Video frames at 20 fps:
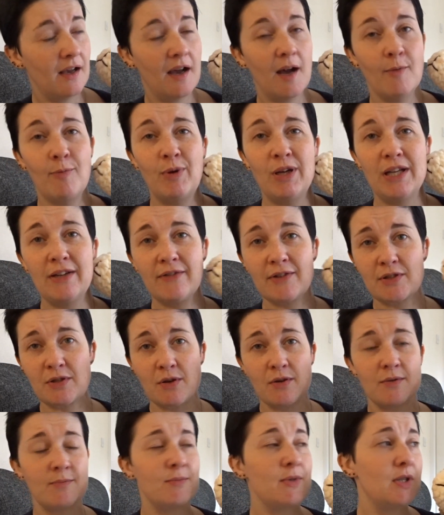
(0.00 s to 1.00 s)
I believe I
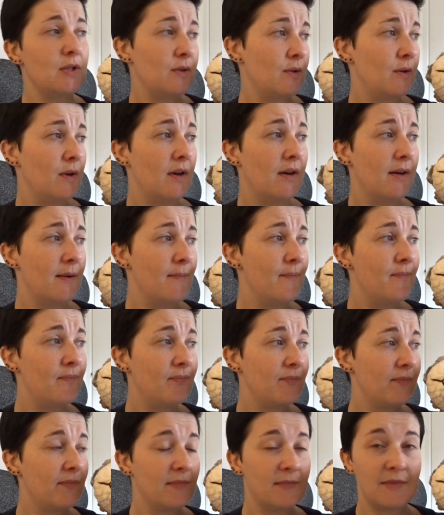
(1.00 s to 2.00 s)
told him to
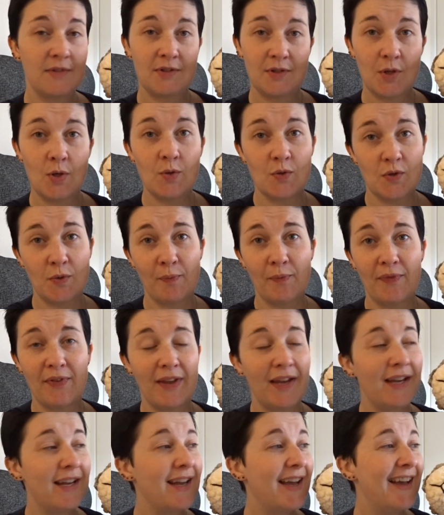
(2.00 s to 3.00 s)
do
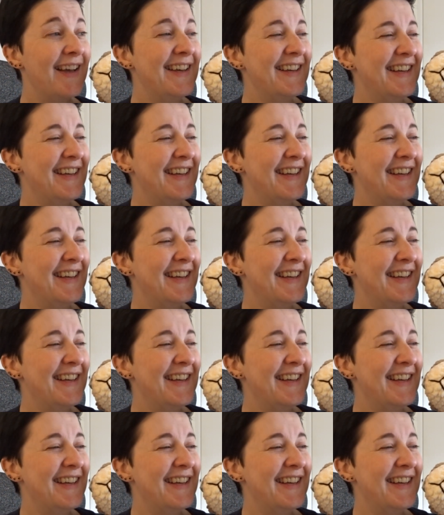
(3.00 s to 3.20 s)
something.